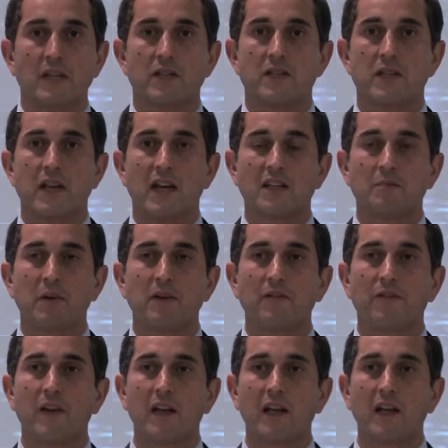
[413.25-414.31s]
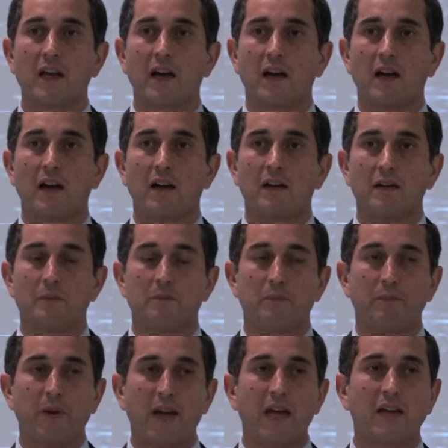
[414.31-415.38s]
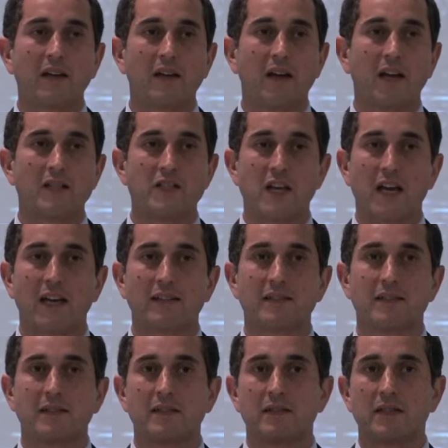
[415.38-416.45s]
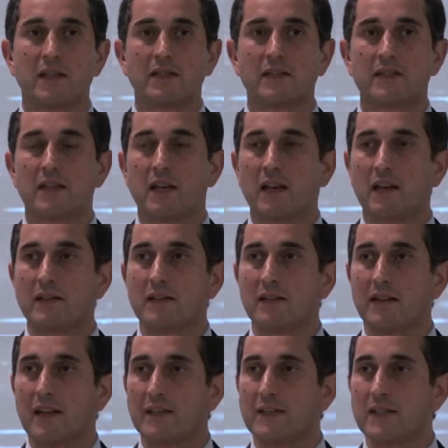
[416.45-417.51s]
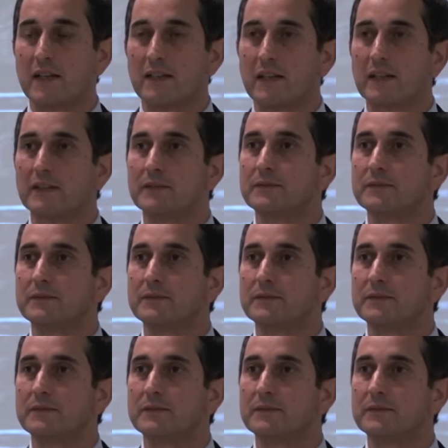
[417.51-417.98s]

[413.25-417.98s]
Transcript: She has been feeling a pain in her chest since uh, last Sunday.